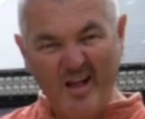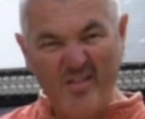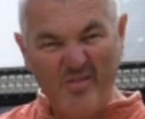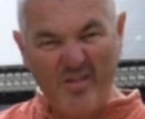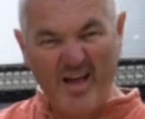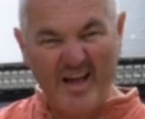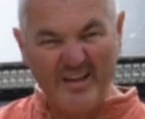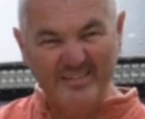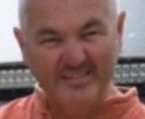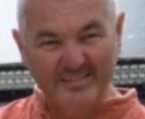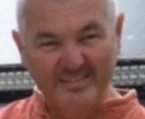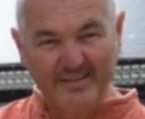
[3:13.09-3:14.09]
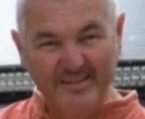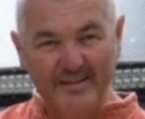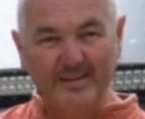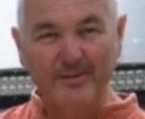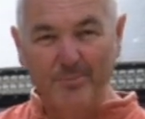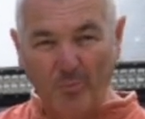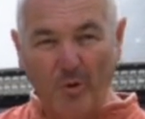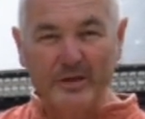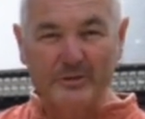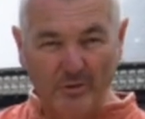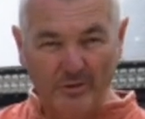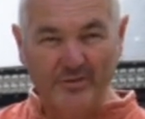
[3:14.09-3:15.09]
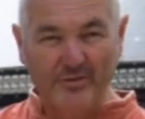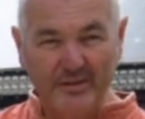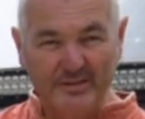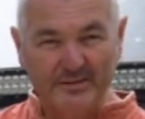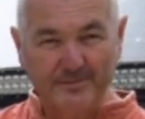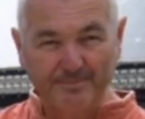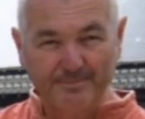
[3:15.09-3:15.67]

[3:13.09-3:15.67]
and that is my kind of thinking.